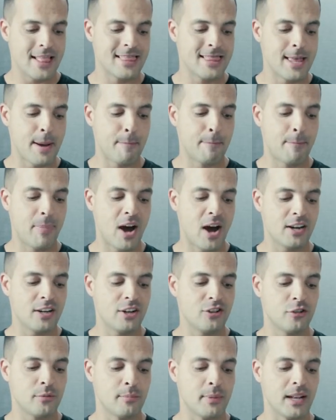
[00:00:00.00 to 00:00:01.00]
The
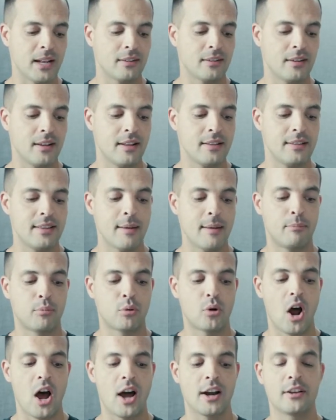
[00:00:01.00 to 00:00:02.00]
punishment that
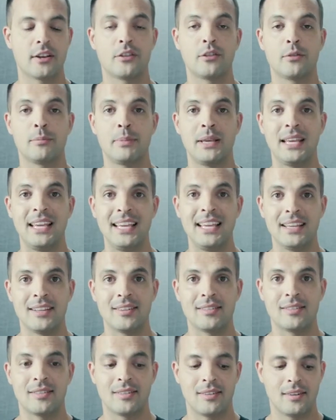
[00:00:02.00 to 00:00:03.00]
brought us
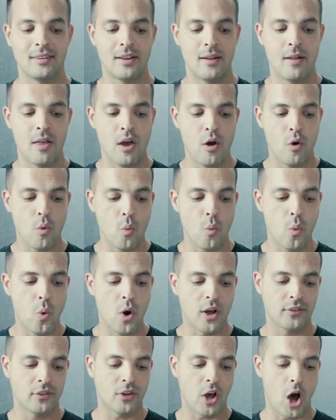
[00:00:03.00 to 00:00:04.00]
peace
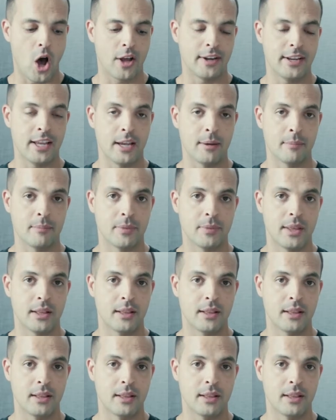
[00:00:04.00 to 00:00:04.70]
was on him.